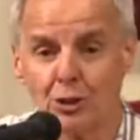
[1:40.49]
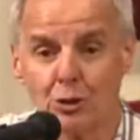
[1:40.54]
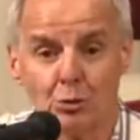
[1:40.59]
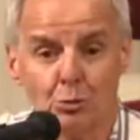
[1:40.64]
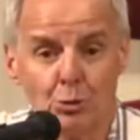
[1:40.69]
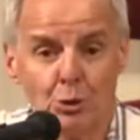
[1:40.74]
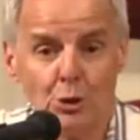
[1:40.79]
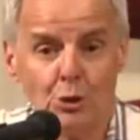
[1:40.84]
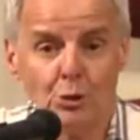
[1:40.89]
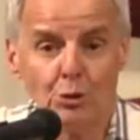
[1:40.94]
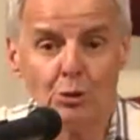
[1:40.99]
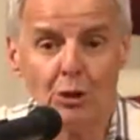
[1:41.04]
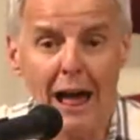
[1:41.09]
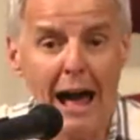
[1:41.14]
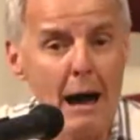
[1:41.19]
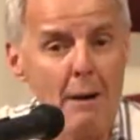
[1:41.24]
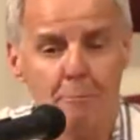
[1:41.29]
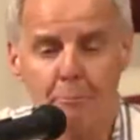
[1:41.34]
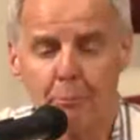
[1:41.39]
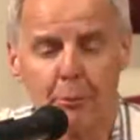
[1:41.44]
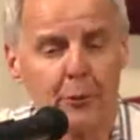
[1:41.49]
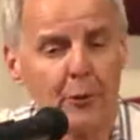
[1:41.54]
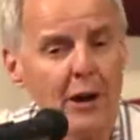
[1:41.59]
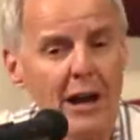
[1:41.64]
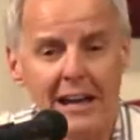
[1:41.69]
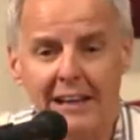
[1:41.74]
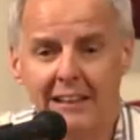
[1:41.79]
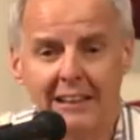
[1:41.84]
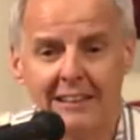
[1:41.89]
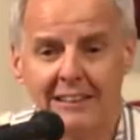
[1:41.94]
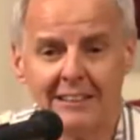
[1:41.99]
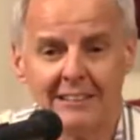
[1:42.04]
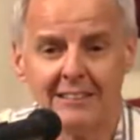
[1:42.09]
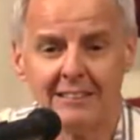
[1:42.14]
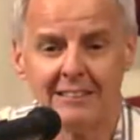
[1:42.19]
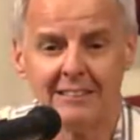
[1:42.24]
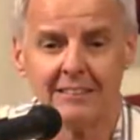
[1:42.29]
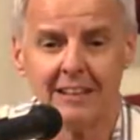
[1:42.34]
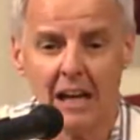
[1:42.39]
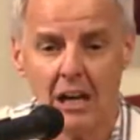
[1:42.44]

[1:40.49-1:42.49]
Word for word: rule out praying